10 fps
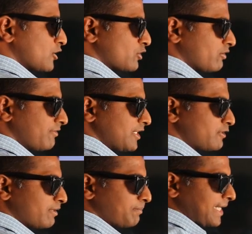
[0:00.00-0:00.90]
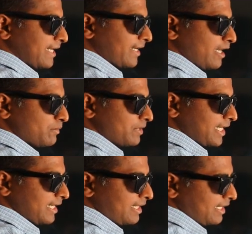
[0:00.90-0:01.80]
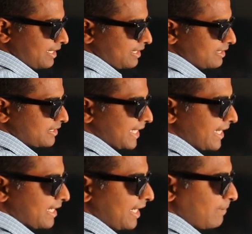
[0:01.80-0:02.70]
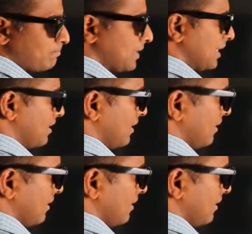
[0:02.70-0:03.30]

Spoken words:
so we should bring down the second number.